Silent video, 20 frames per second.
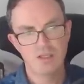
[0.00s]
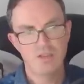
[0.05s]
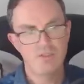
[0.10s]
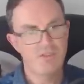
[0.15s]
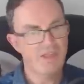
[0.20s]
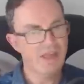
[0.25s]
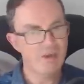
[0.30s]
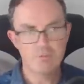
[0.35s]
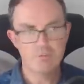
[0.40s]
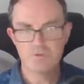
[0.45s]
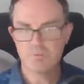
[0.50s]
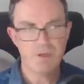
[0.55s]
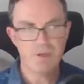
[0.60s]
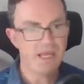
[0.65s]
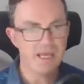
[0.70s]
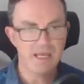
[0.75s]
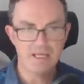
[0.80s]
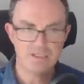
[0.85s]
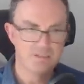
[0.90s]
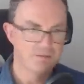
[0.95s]
that was
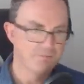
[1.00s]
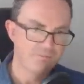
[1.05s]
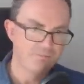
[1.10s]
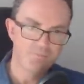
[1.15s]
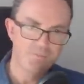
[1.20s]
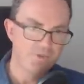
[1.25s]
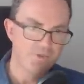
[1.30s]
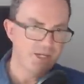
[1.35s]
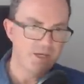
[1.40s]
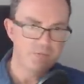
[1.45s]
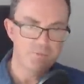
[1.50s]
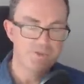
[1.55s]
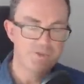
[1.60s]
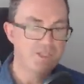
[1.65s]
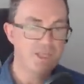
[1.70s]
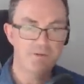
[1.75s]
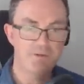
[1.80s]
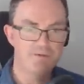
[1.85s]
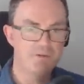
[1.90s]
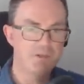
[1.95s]
bad that was
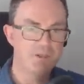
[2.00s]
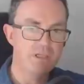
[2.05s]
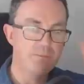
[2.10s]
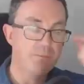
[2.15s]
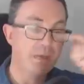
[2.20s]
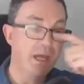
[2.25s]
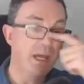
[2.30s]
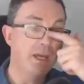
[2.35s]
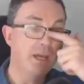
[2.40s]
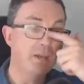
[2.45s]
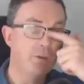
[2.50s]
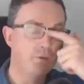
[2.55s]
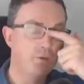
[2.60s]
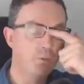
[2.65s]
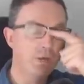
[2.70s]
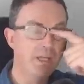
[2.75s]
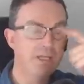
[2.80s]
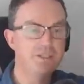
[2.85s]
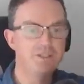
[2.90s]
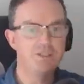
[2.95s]
definitely bad. The
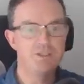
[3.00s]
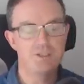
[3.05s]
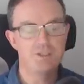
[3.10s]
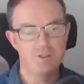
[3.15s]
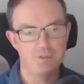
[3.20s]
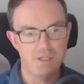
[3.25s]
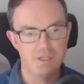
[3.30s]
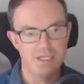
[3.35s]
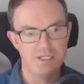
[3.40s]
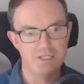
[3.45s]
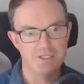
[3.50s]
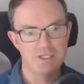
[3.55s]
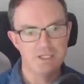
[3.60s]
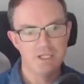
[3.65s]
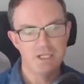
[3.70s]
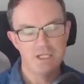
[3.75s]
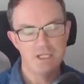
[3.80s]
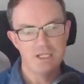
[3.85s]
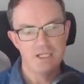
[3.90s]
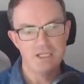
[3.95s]
way to do it
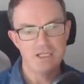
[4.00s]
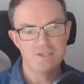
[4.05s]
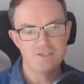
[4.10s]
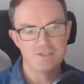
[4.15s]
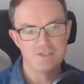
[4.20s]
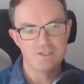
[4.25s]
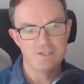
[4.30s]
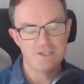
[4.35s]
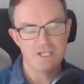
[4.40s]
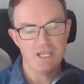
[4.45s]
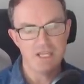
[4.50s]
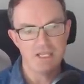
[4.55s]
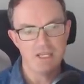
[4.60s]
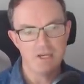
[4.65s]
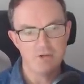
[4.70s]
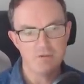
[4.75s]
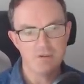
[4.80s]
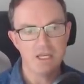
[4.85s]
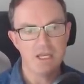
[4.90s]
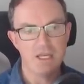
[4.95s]
is to say,
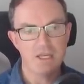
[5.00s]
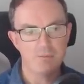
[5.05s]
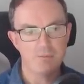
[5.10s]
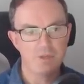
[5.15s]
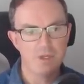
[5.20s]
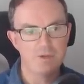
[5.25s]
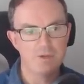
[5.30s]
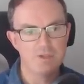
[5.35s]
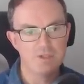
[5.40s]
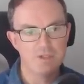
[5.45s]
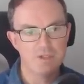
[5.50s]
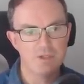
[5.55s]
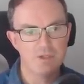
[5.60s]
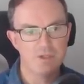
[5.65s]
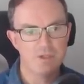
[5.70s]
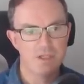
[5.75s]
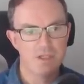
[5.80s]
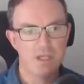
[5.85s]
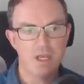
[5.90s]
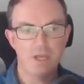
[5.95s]
okay, I'm going to
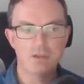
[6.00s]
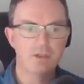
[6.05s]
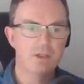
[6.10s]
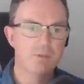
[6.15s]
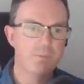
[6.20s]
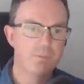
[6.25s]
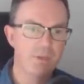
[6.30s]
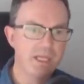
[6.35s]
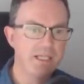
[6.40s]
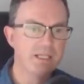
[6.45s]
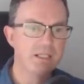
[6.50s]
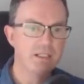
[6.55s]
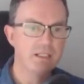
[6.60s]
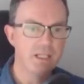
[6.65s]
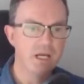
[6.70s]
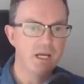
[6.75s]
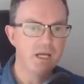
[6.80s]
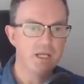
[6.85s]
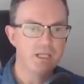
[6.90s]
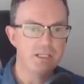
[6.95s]
I'm going to pick a
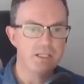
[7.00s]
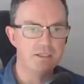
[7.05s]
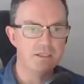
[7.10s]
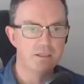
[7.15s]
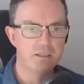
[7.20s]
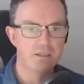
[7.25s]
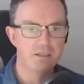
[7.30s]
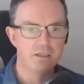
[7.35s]
line,